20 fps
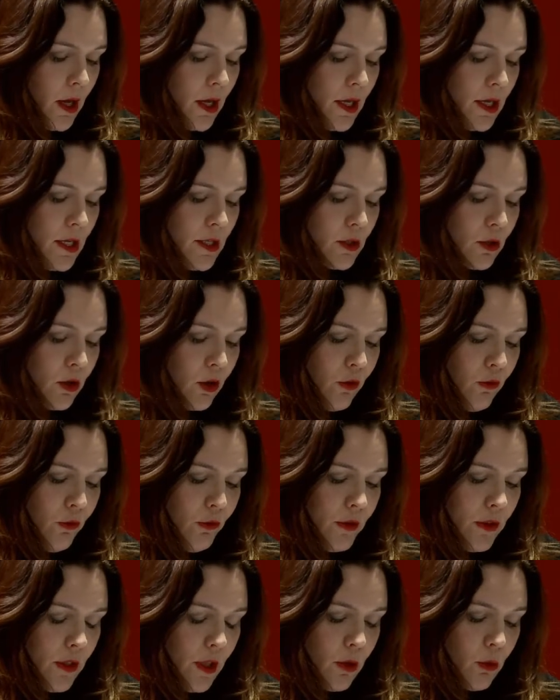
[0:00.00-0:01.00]
is
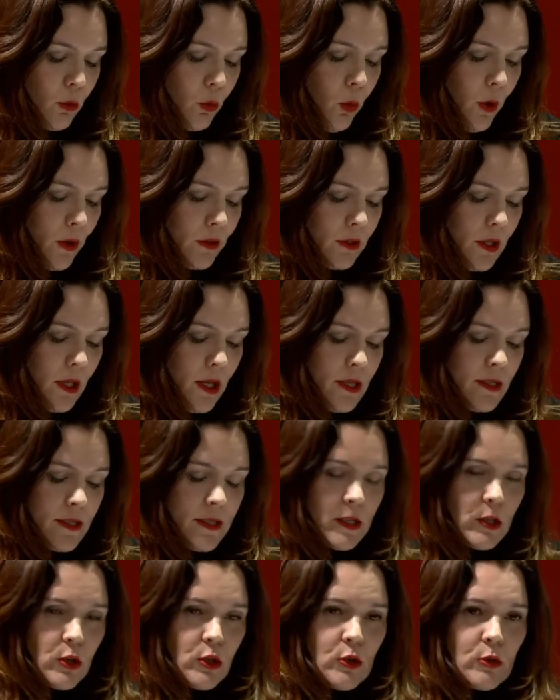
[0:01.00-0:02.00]
confident when
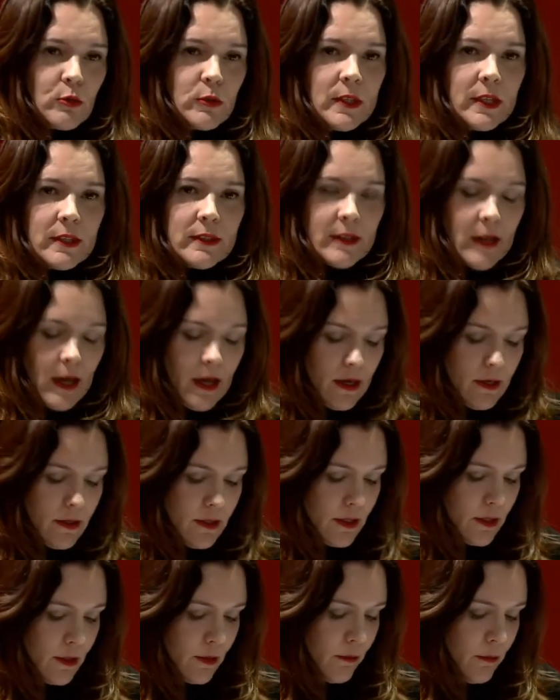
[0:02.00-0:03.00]
execute the
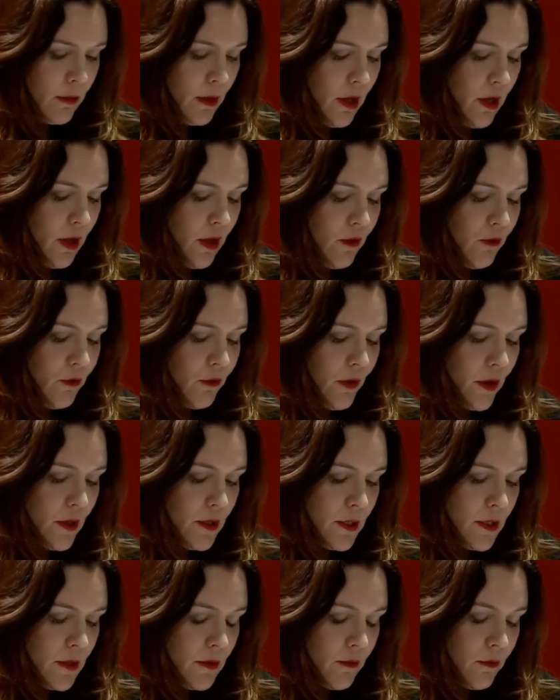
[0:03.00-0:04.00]
task,
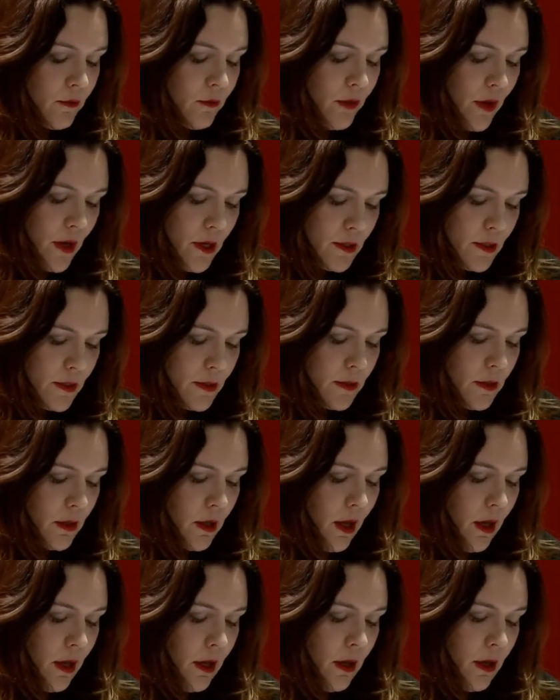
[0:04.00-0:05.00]
faced
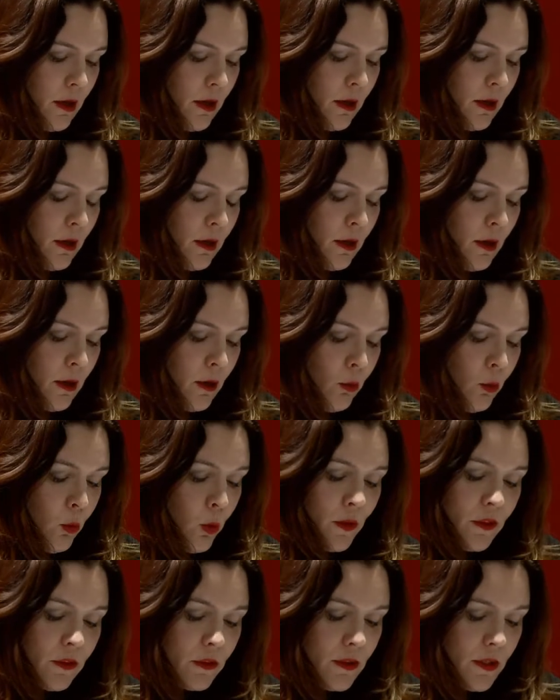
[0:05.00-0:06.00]

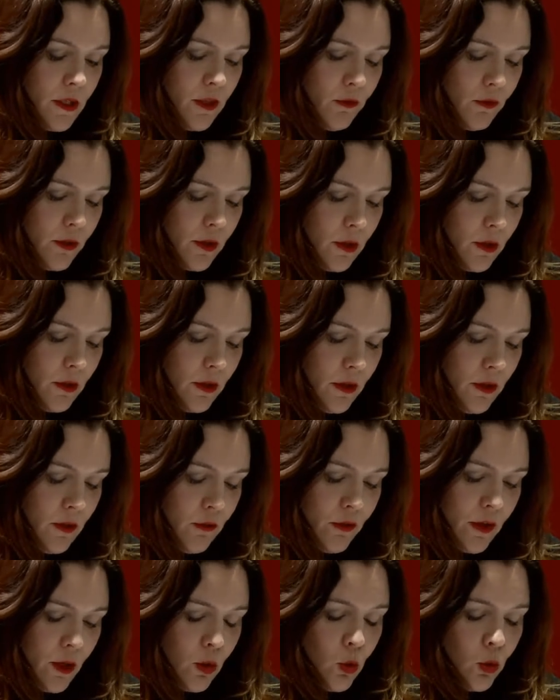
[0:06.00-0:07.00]
with
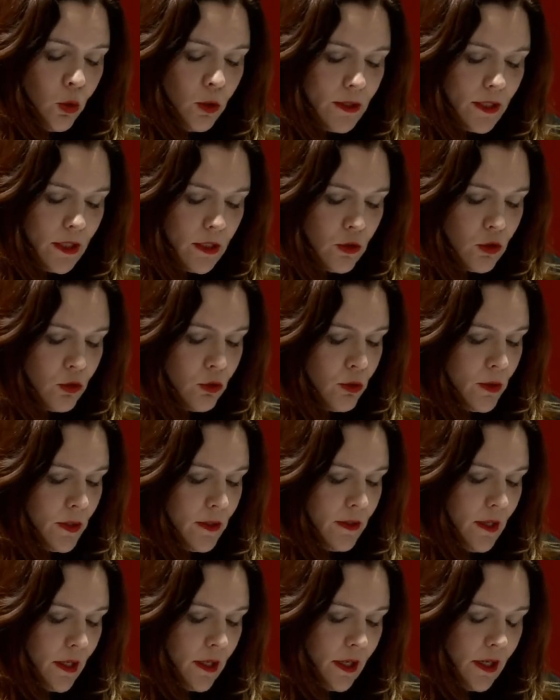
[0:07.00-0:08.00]
difficulties during
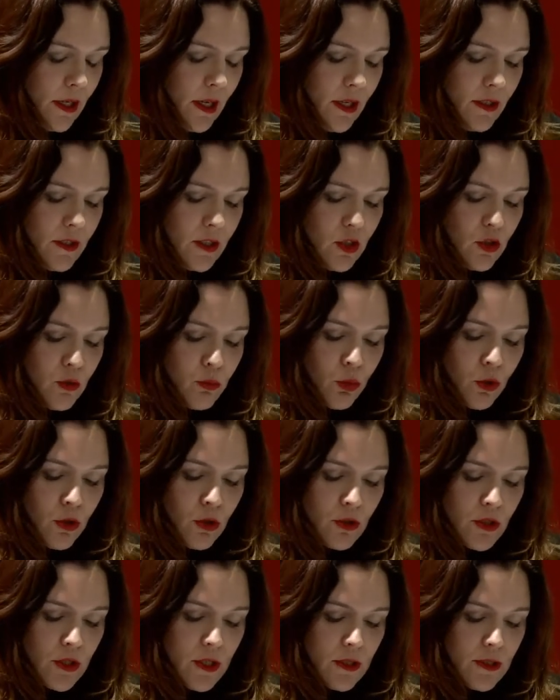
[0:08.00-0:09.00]
the creative
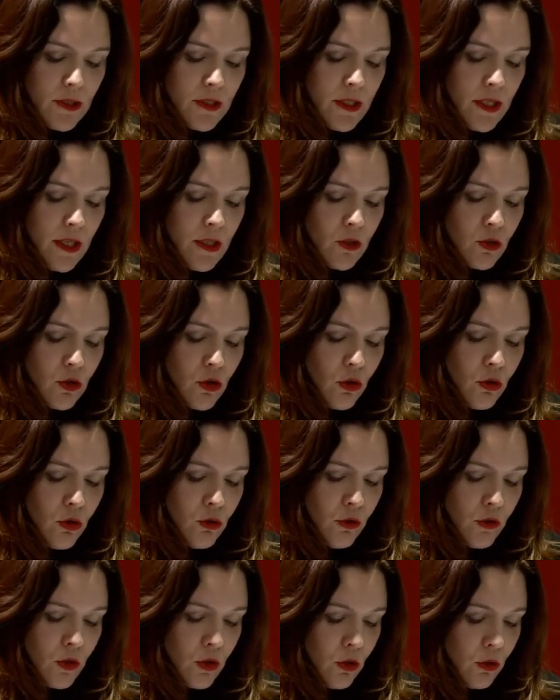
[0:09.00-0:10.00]
process, seek
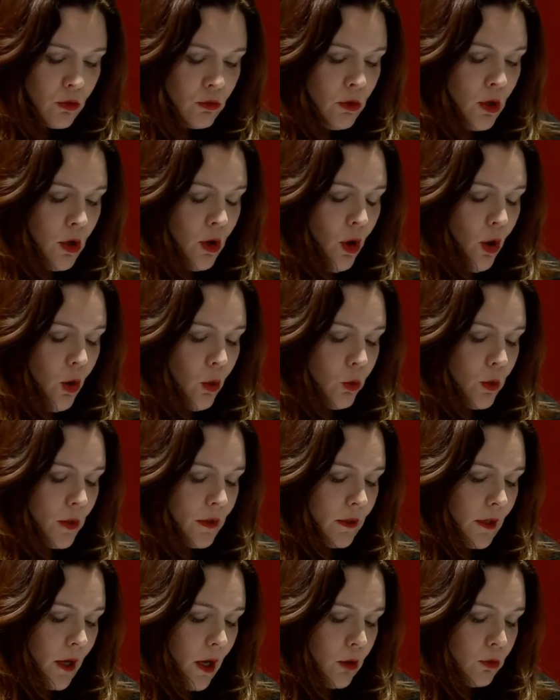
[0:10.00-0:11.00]
solution
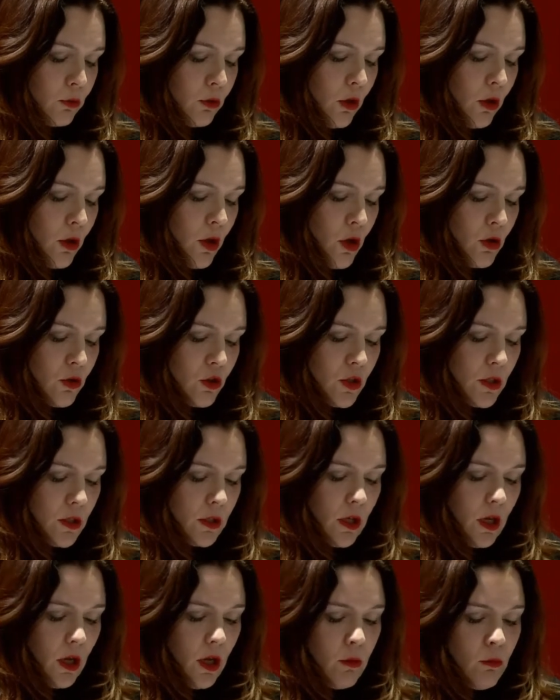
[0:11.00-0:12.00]
without
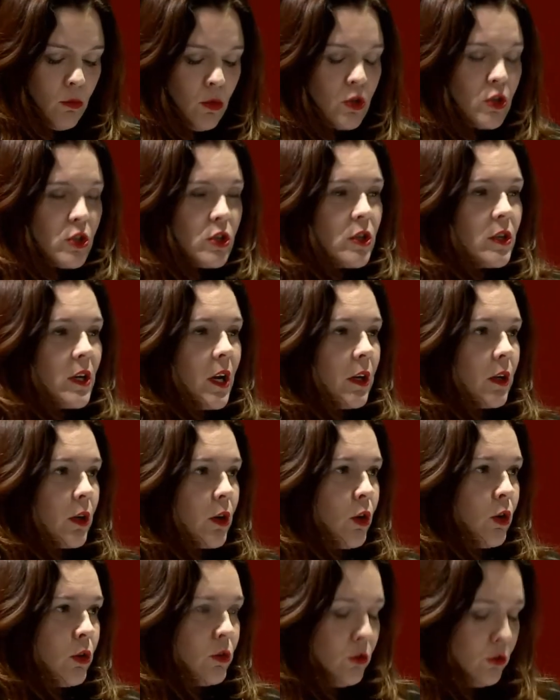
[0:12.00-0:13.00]
losing emotional
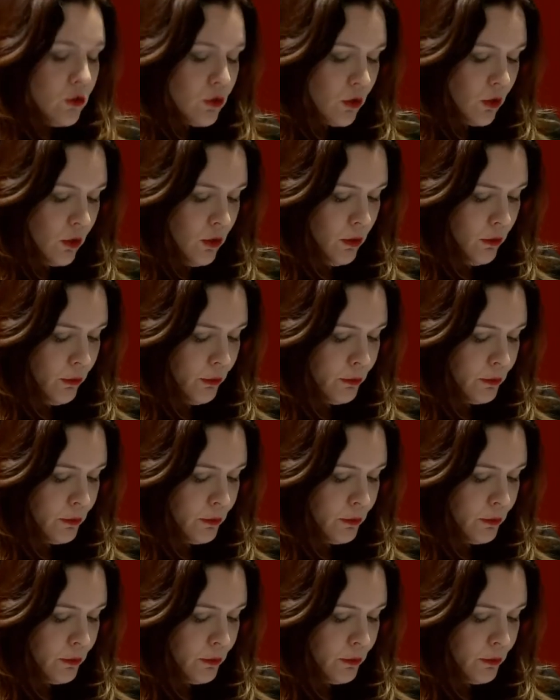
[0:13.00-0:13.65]
control.